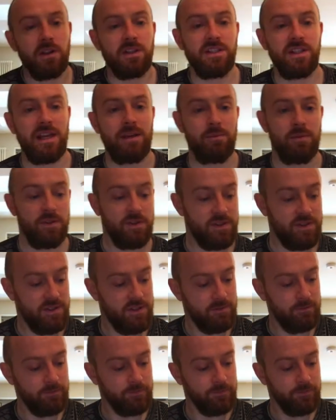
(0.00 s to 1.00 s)

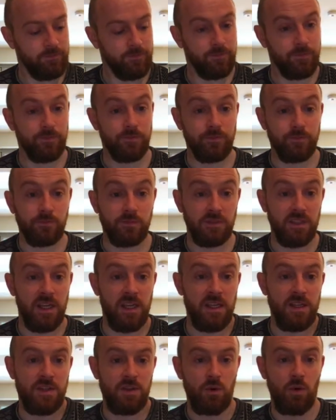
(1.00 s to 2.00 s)
statements
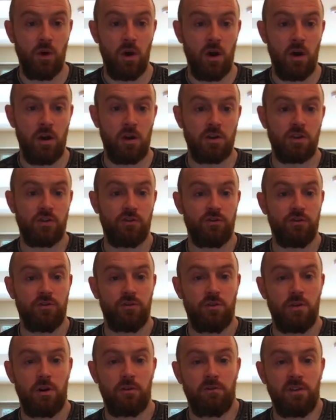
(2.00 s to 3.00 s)
is or are
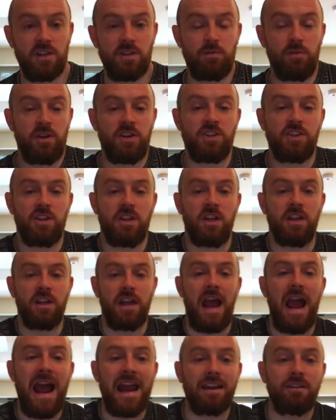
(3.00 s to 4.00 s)
true of respiration
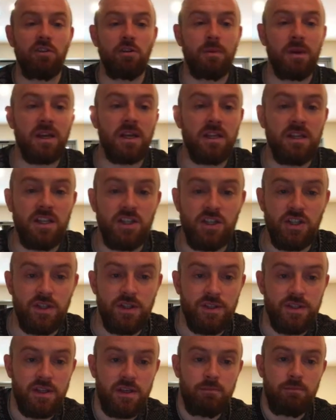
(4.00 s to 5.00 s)
under anaerobic
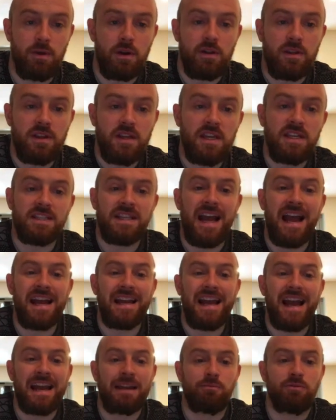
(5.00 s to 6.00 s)
conditions in both yeast
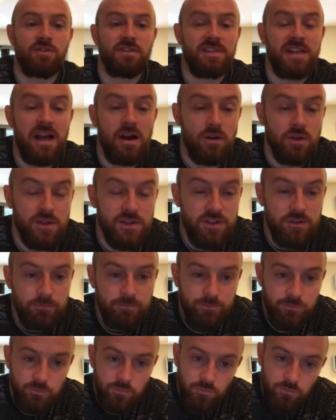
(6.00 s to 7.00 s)
and animal
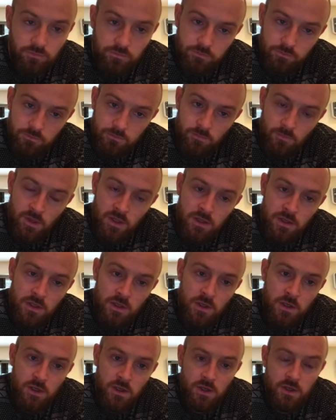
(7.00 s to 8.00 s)
cells?
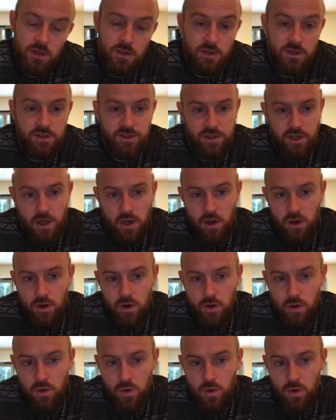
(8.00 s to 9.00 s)

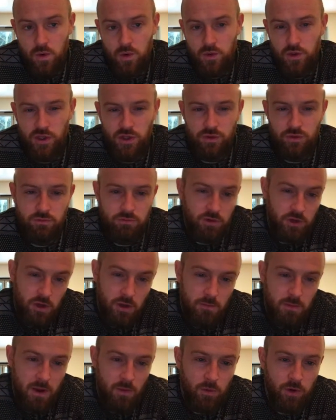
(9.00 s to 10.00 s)
So just,
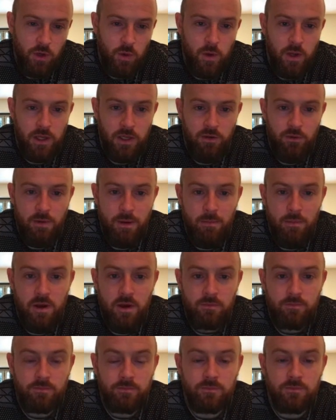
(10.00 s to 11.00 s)
you might want to quickly remember.